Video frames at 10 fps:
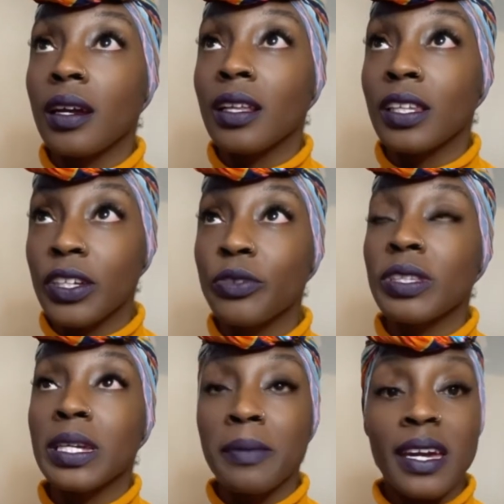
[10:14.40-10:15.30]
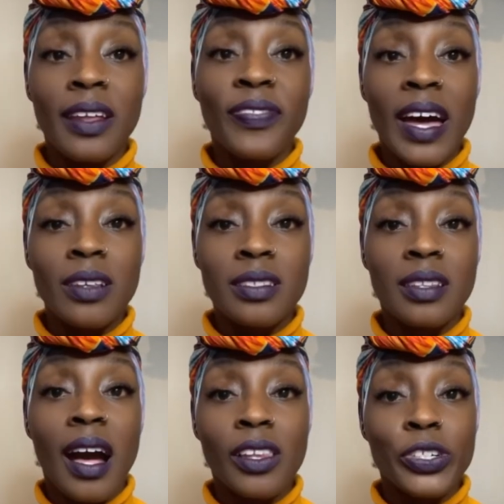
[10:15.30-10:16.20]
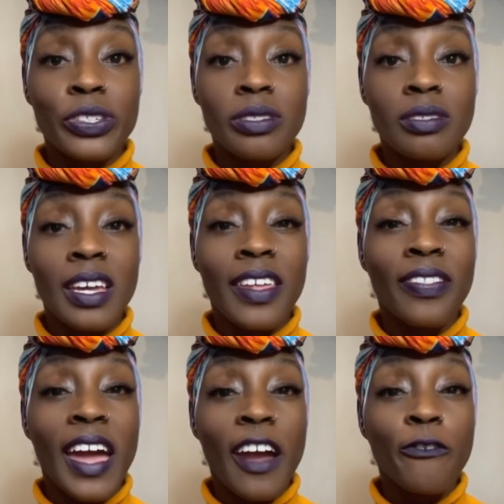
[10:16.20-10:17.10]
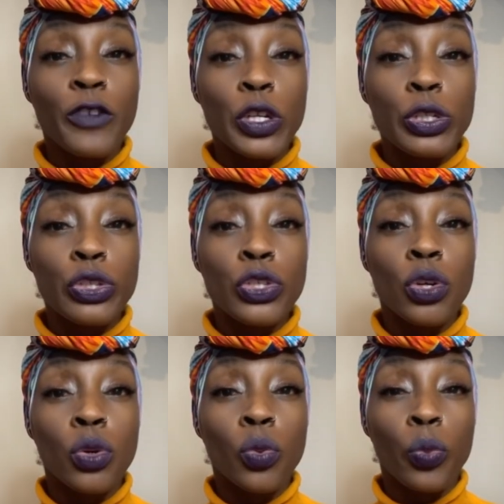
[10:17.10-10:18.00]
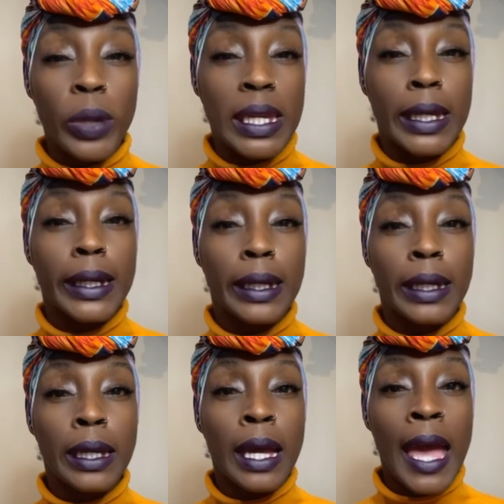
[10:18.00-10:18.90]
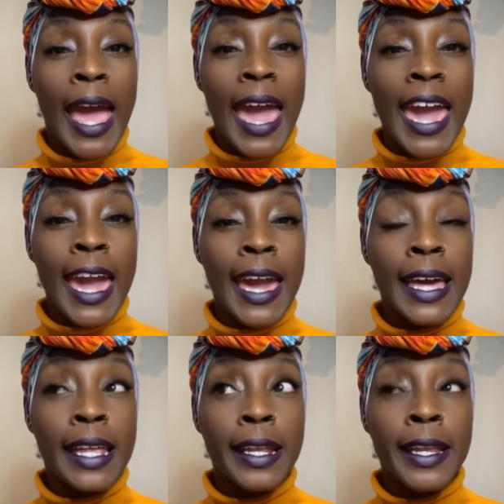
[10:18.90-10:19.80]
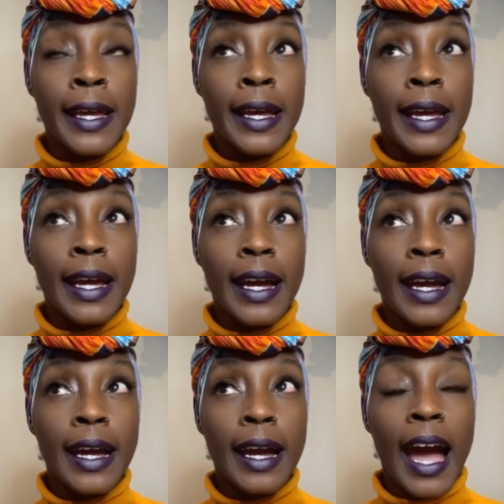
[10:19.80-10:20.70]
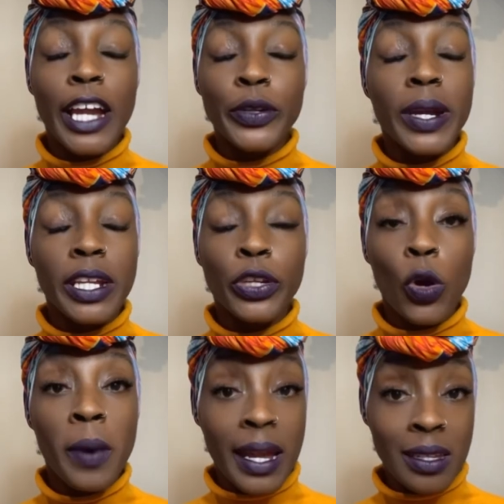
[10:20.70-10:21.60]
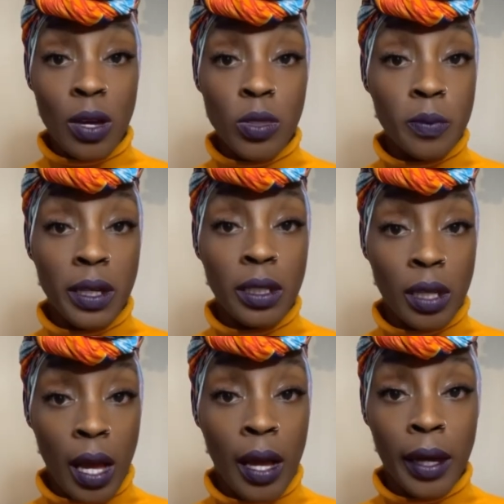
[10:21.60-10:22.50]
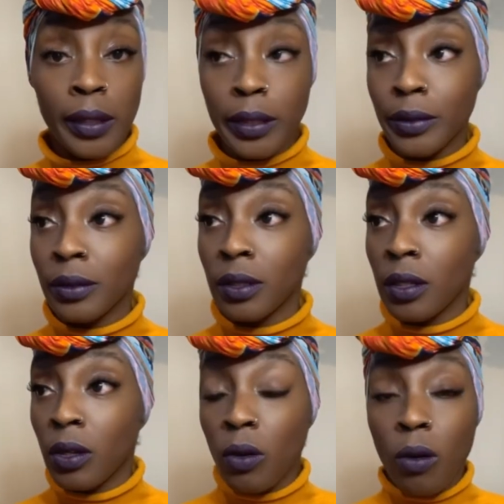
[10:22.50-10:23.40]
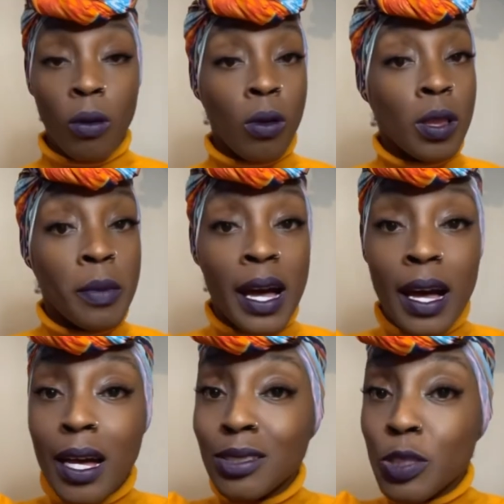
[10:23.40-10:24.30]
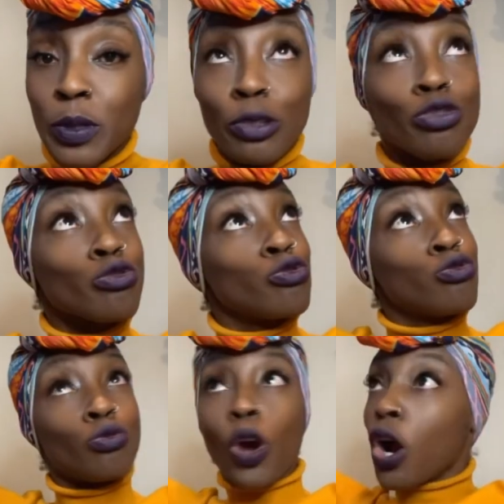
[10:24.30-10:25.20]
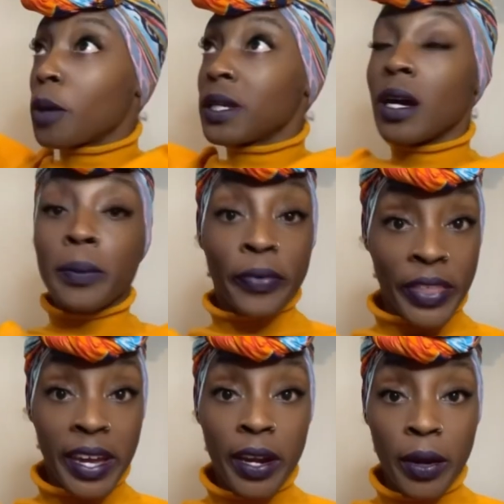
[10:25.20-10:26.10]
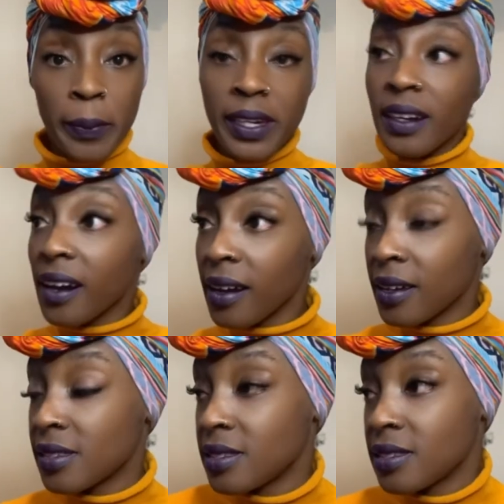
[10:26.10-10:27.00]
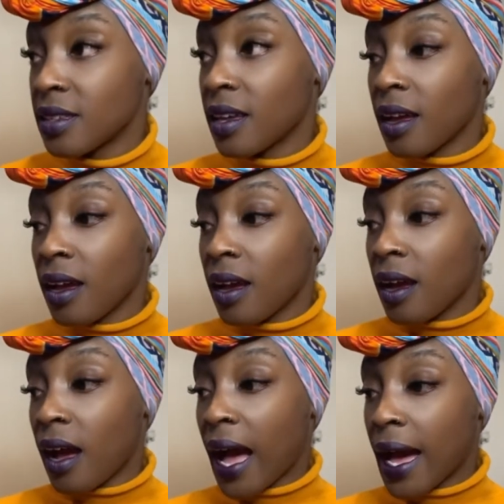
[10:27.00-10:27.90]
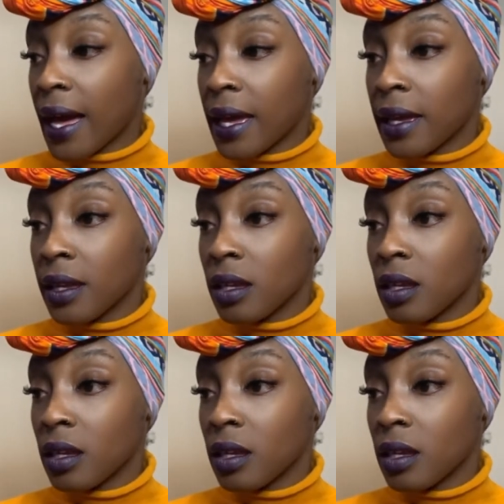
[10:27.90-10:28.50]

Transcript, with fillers: literally made a thousand dollars in that first week. And I credit nobody else but God and all of my spiritual army up there because I